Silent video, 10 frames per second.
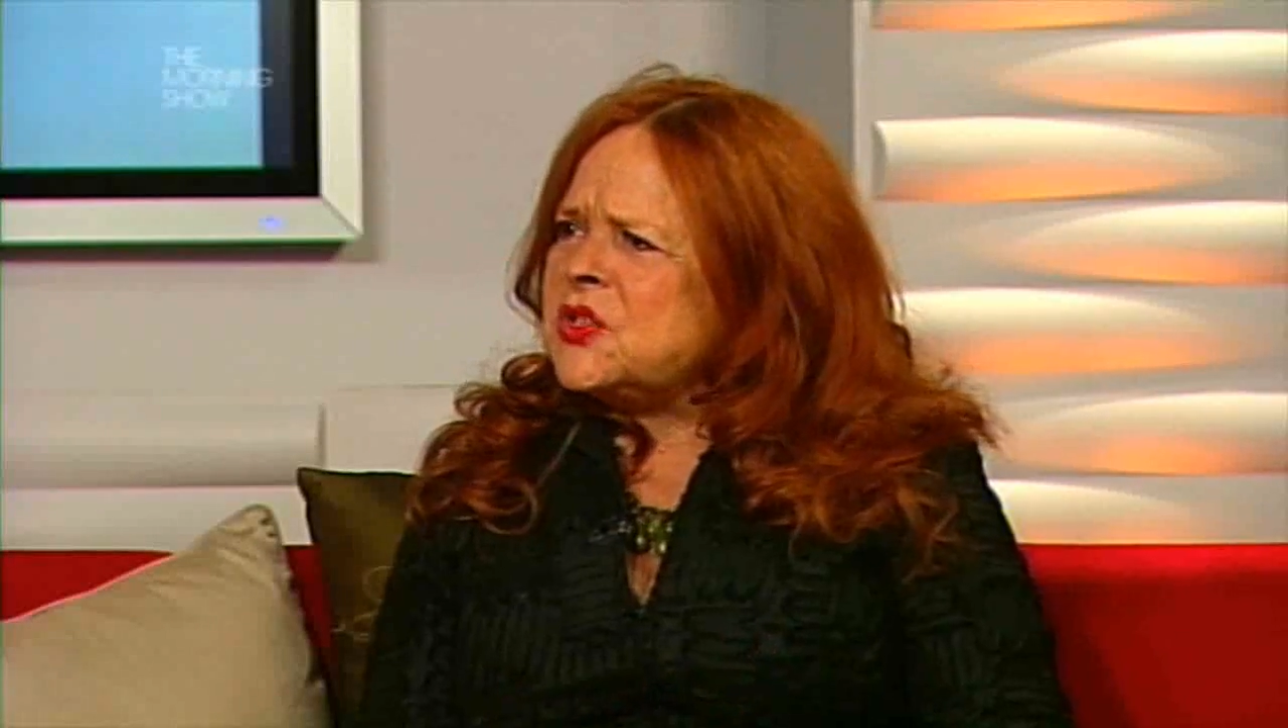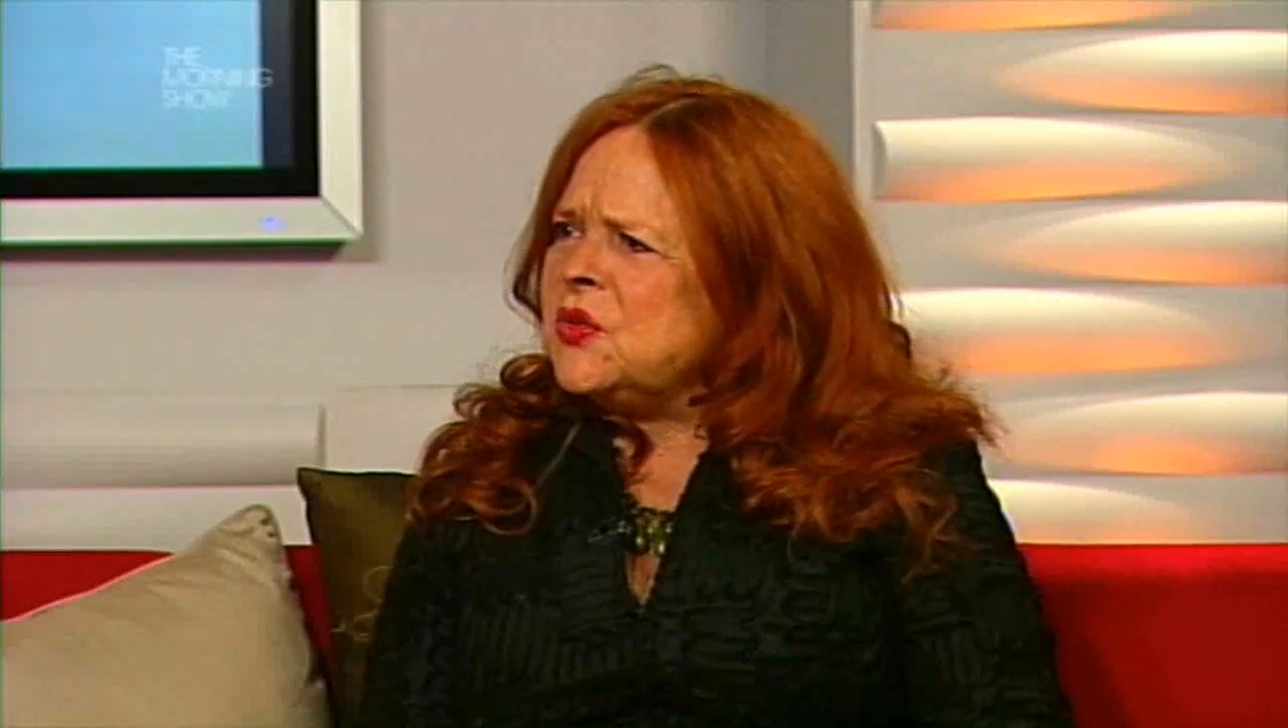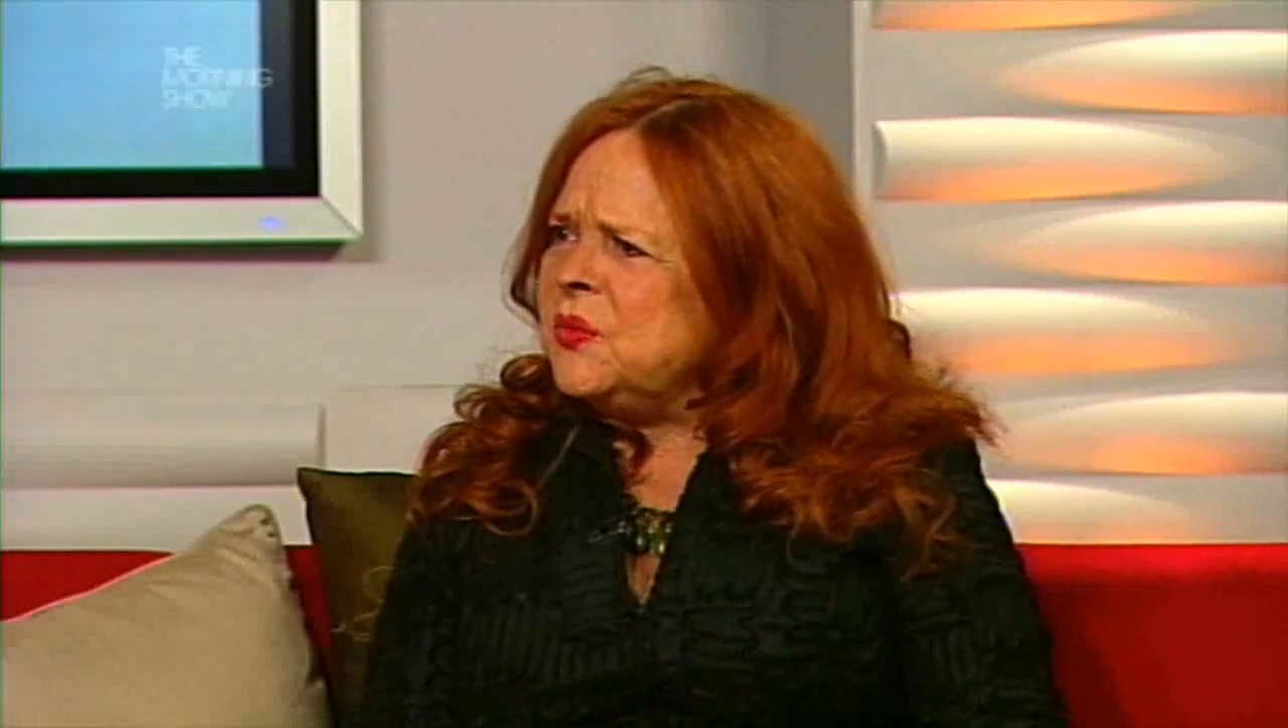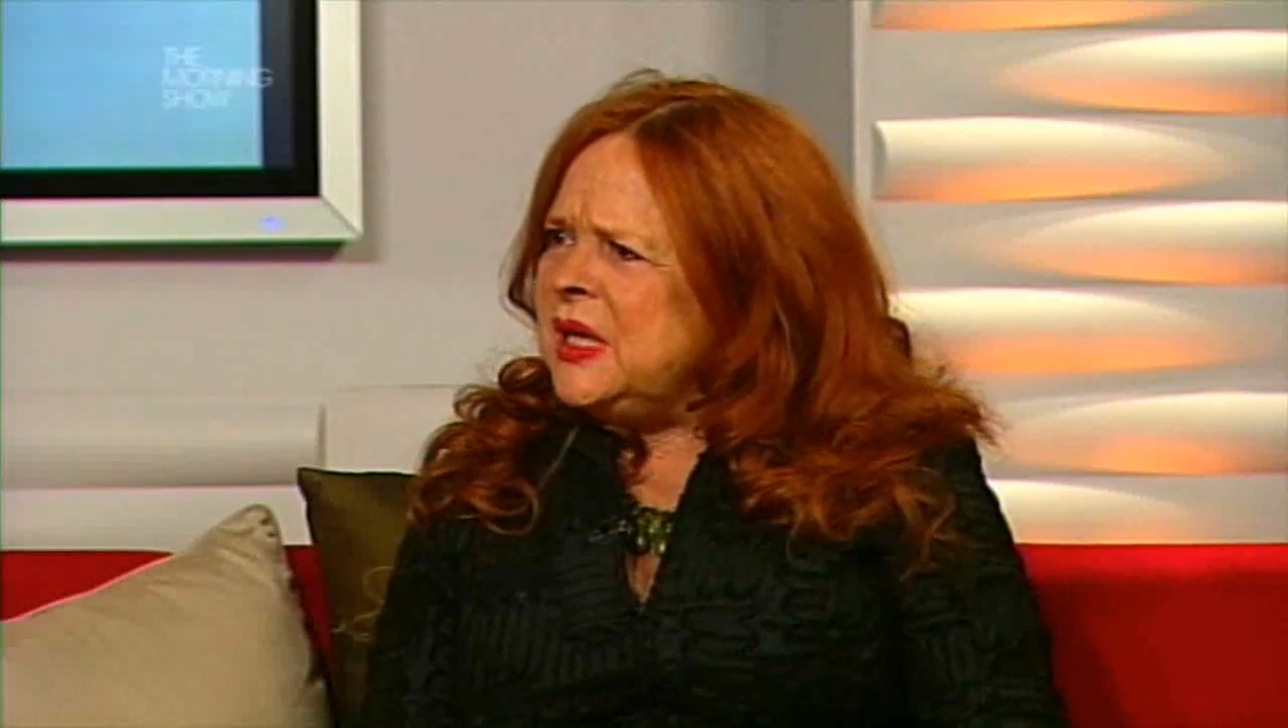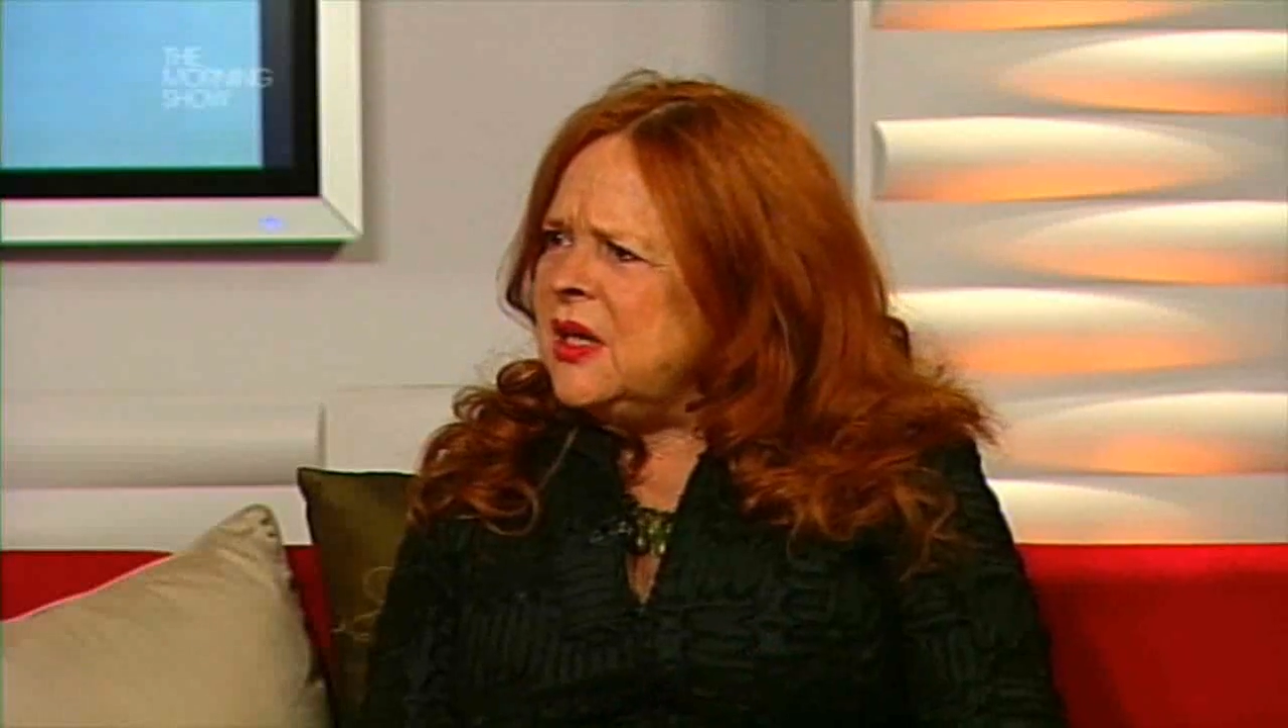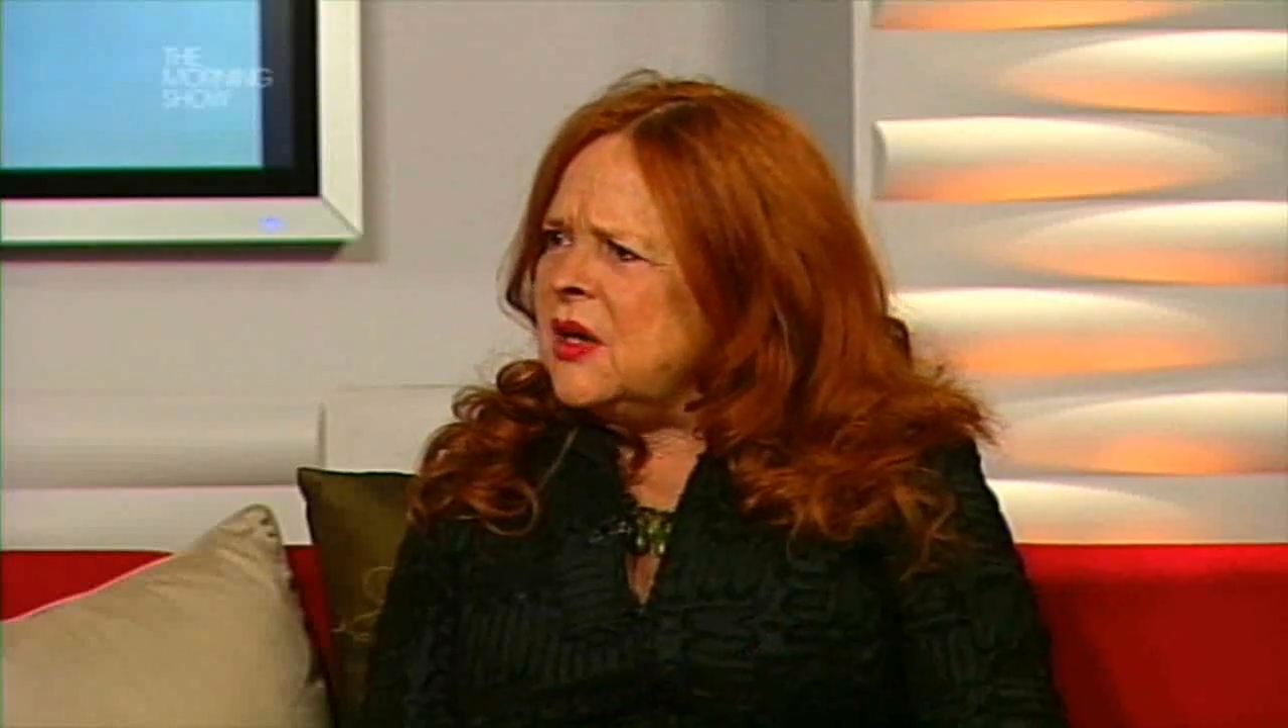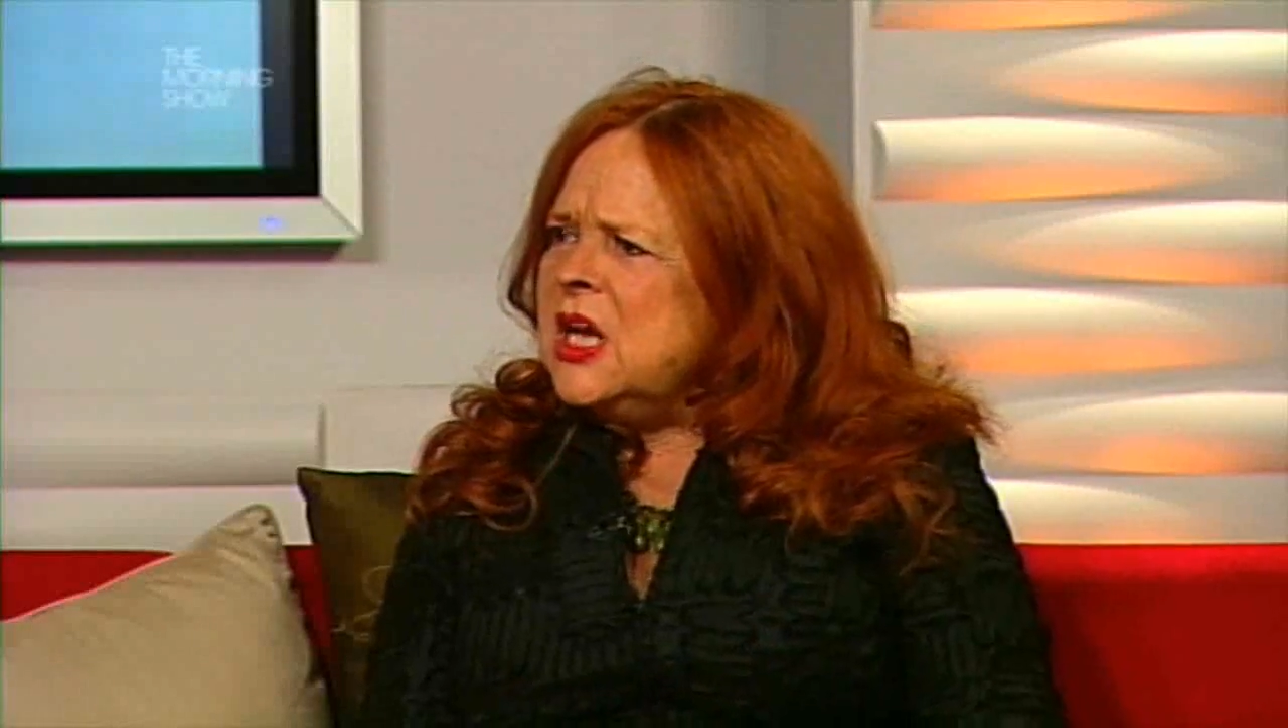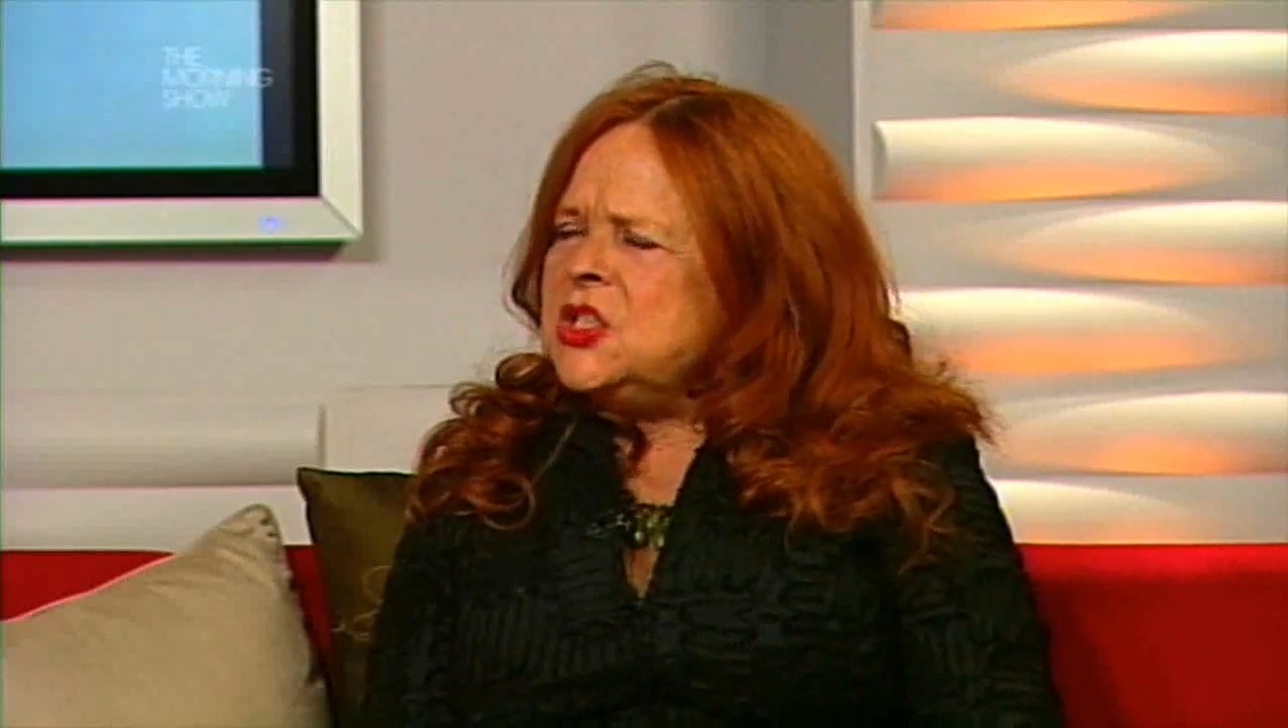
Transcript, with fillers: career.